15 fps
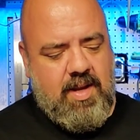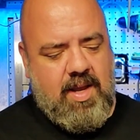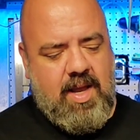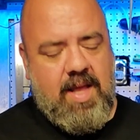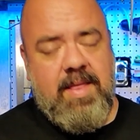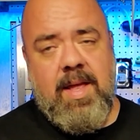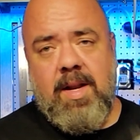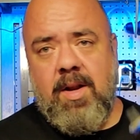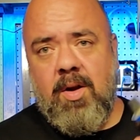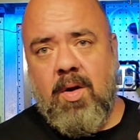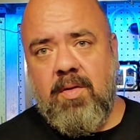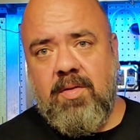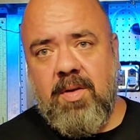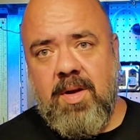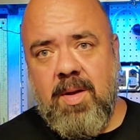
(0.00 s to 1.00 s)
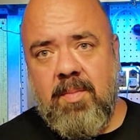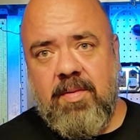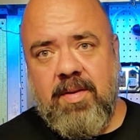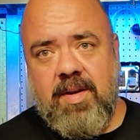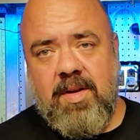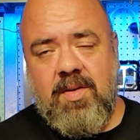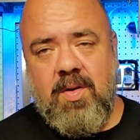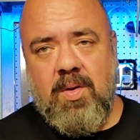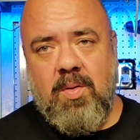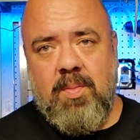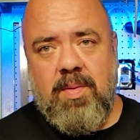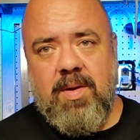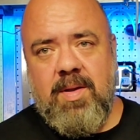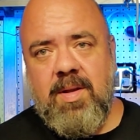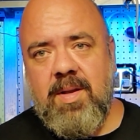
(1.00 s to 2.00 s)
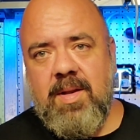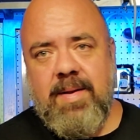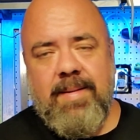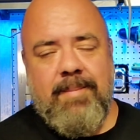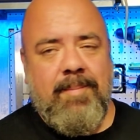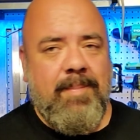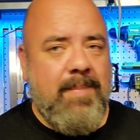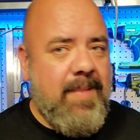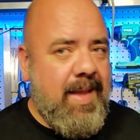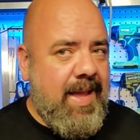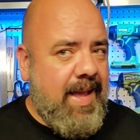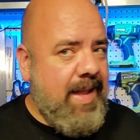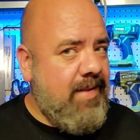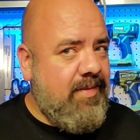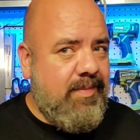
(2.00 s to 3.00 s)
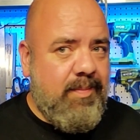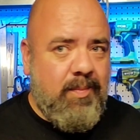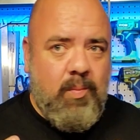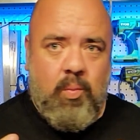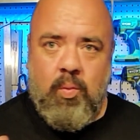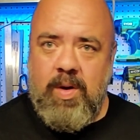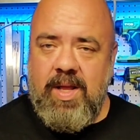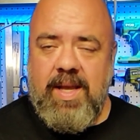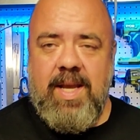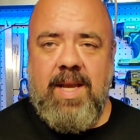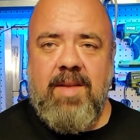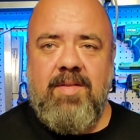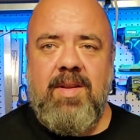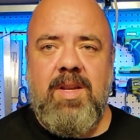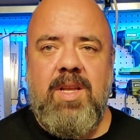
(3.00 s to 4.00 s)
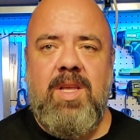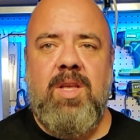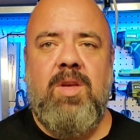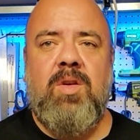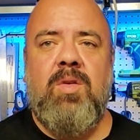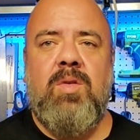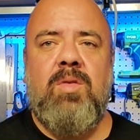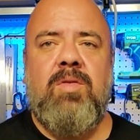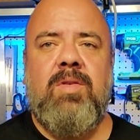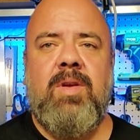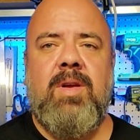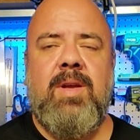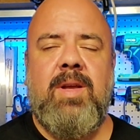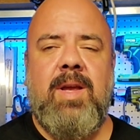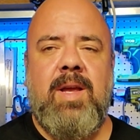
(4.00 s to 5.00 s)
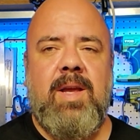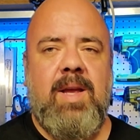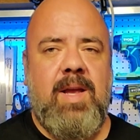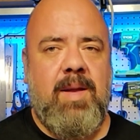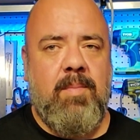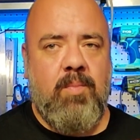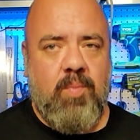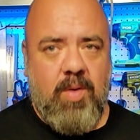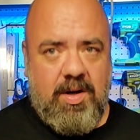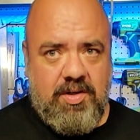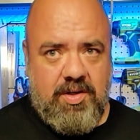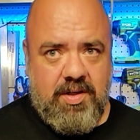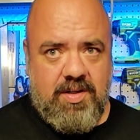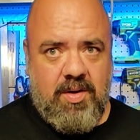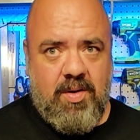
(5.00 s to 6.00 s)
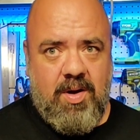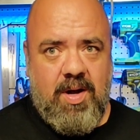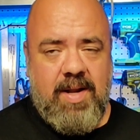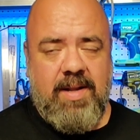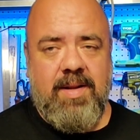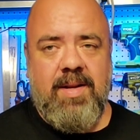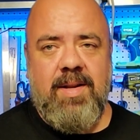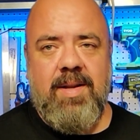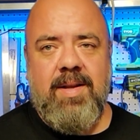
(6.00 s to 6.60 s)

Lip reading: And then it also comes in a tube. It's really easy to use. It brushes on.